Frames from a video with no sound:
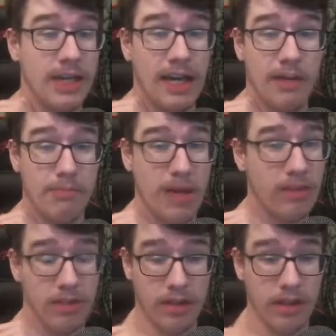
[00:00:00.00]
And I'm
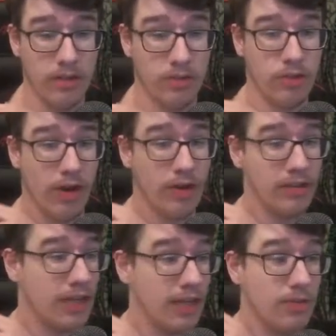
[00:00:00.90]
basically just trying
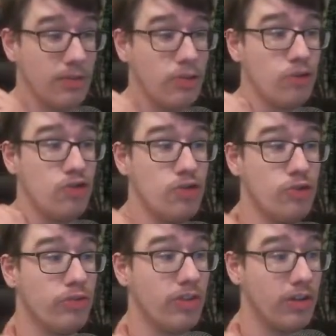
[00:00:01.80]
to get them as
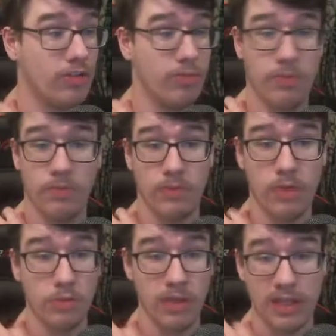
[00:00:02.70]
juiced as
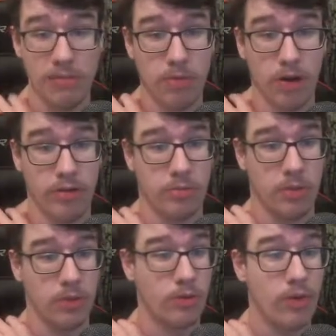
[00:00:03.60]
humanly
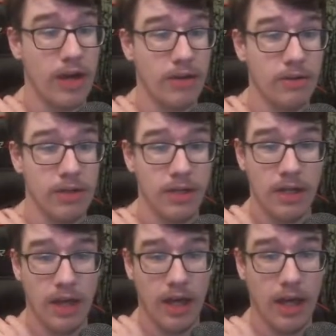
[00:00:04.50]
possible, right?
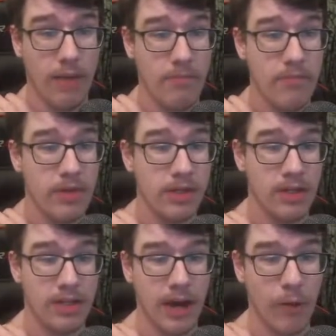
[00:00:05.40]
Um,
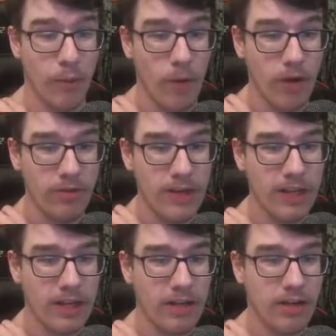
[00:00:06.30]
now, one thing
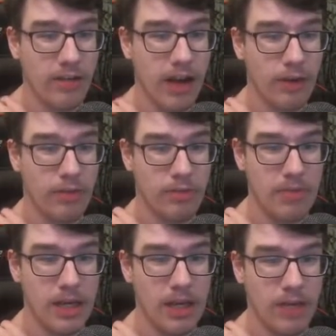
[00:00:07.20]
that does counter
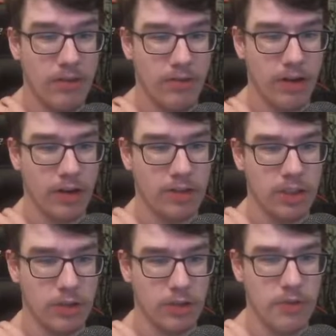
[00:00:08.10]
me is Divine
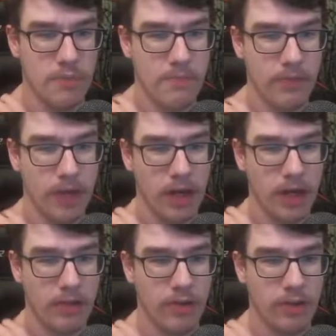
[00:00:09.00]
Shield.
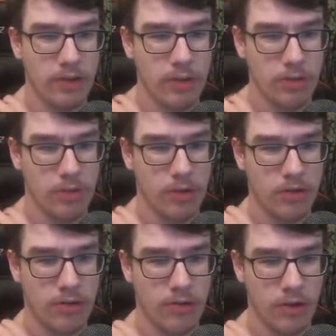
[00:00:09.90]
Uh, Divine Shield
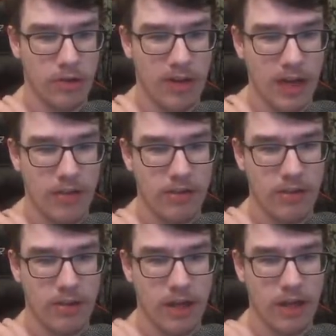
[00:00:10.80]
blocks the first hit
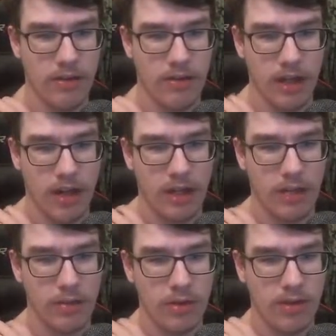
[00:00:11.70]
that any
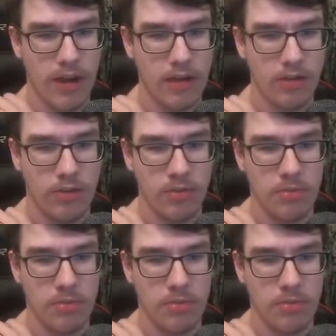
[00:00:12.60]
unit takes.